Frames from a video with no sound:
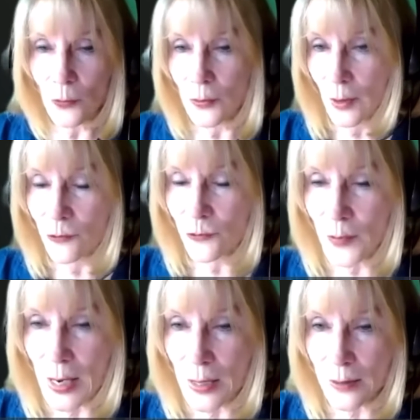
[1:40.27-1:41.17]
oh, a
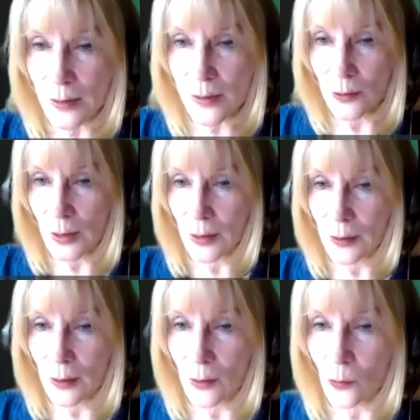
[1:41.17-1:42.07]
phase. They'll get
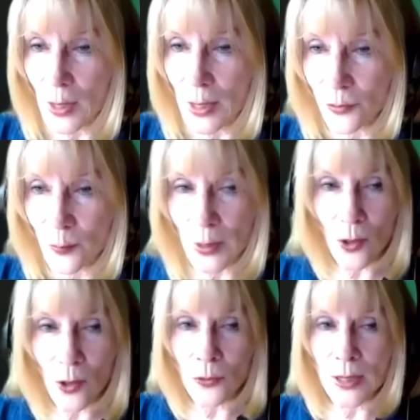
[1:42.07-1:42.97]
away from
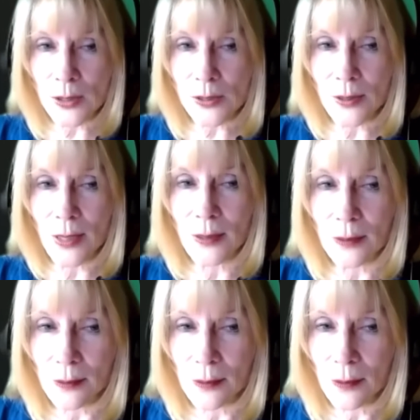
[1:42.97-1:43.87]
it. Oh, they just
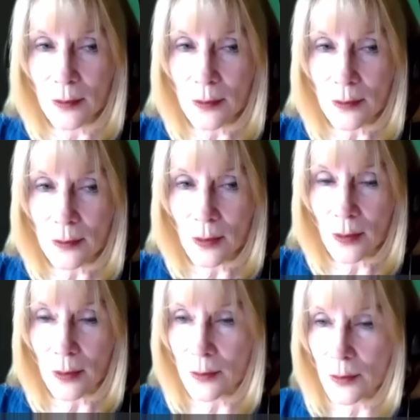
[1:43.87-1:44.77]
like
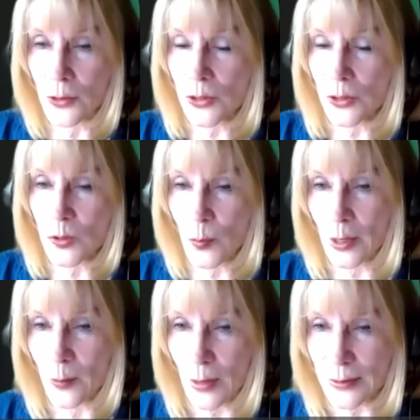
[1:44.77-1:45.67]
uh, they're just
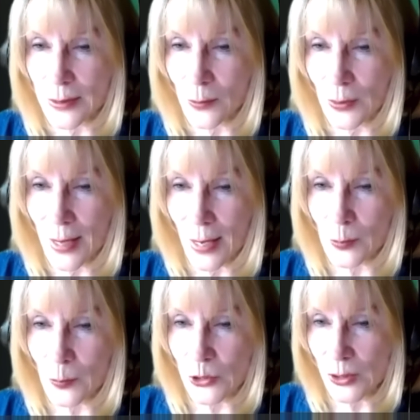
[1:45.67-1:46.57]
experimenting with
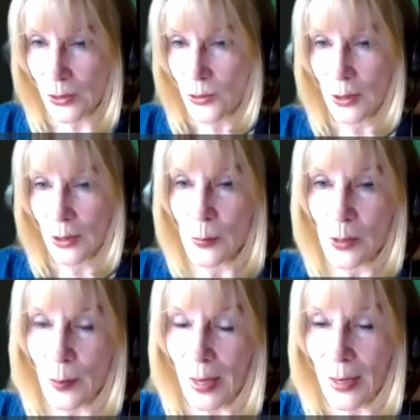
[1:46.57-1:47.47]
animals because they're going to be
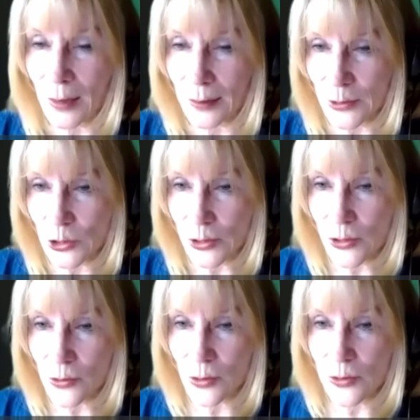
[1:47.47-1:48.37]
a
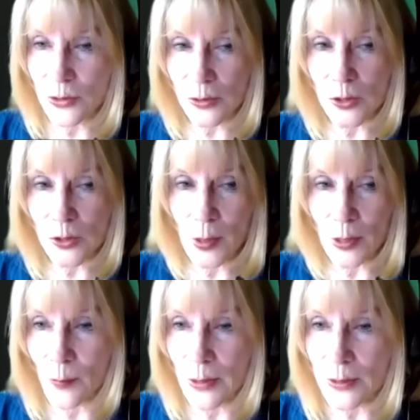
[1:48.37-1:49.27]
biologist, or they're just
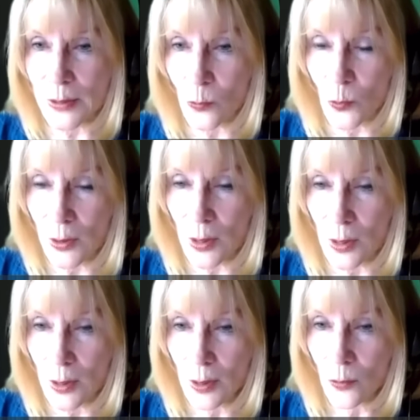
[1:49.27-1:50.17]
experimenting with
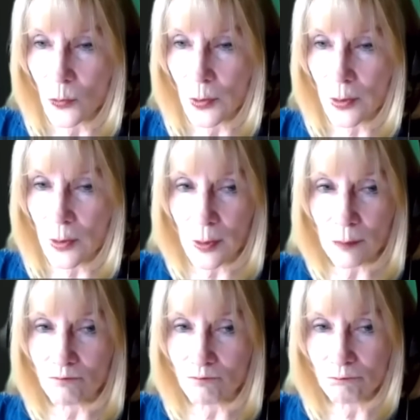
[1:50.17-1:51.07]
with
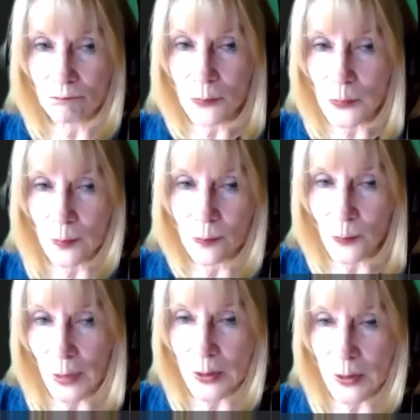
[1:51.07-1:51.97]
um,
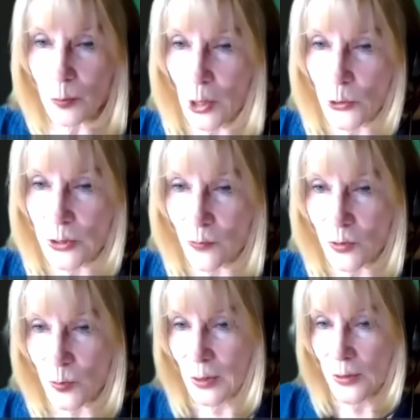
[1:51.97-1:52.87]

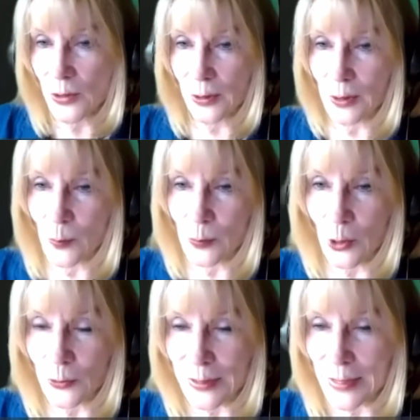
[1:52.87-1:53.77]
explosives because they're going to
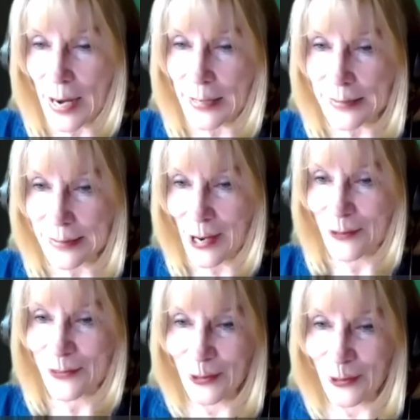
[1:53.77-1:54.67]
go into the
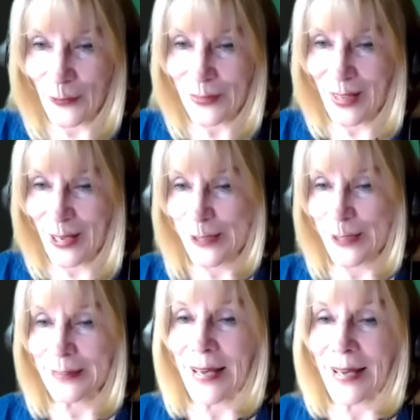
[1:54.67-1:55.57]
ATF, you know, things
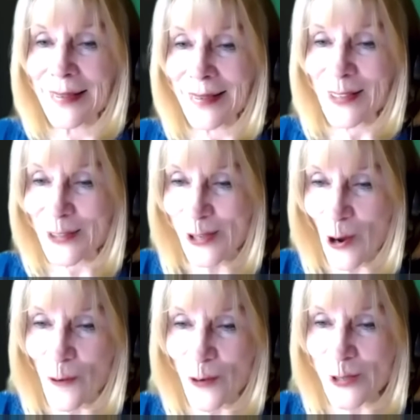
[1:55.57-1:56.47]
like that. Mm-hmm. There's
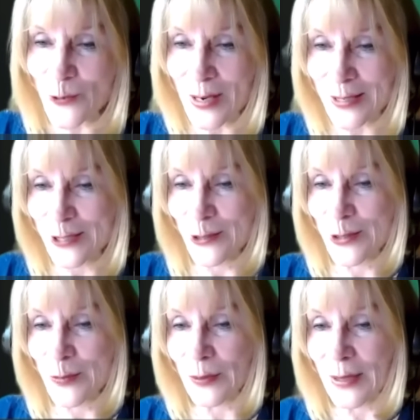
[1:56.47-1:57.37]
always ways to
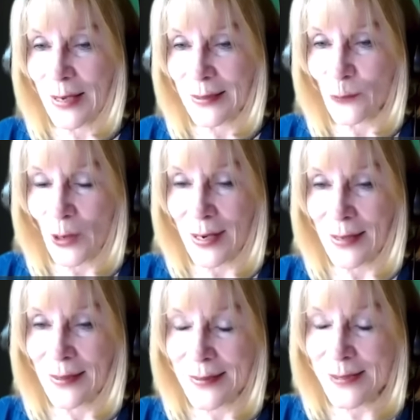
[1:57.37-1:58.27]
explain
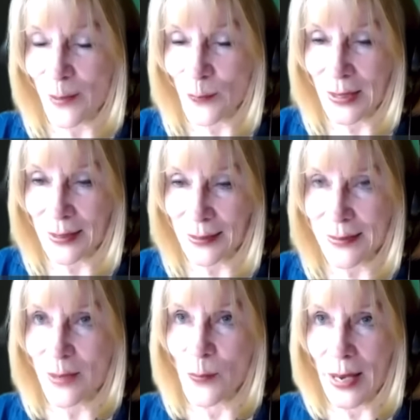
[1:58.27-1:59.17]
why something,
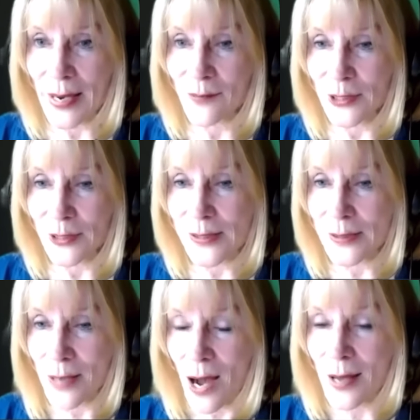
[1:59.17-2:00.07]
some behavior
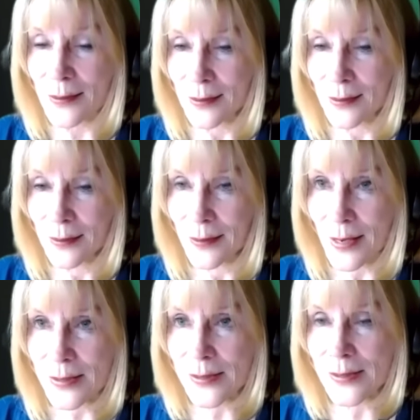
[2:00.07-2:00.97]
is not
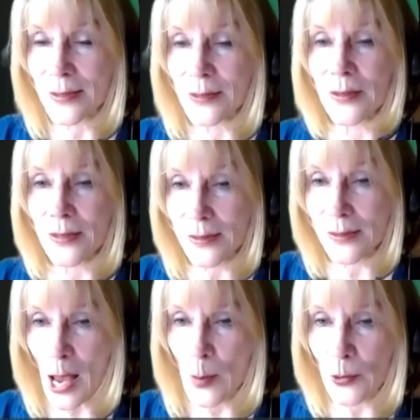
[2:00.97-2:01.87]
a serious
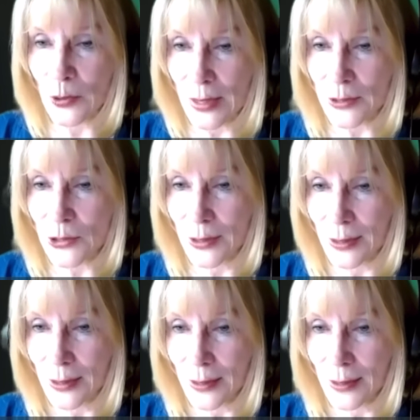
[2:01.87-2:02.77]
aberration.